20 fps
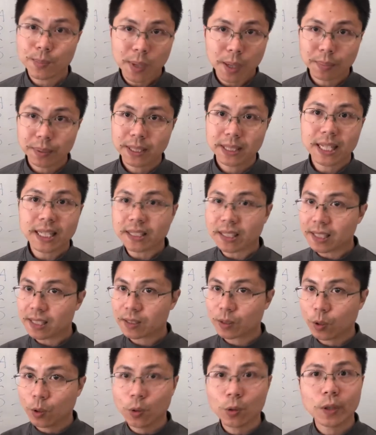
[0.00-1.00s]
a property that
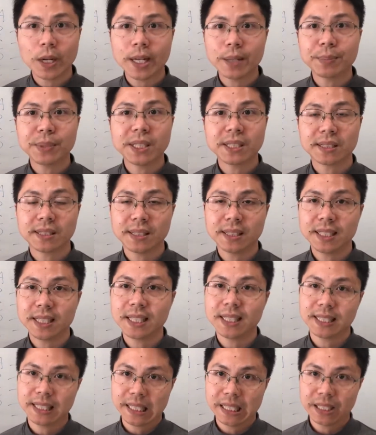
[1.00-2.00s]
ticks all A, B, C,
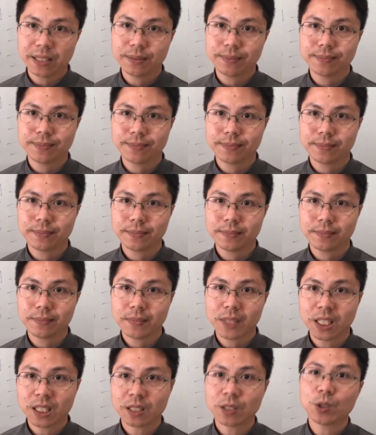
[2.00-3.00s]
D, and E.
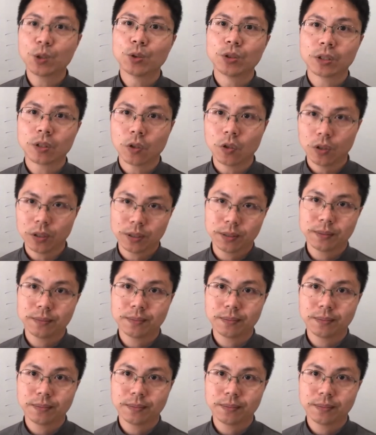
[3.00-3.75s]
It's a unicorn.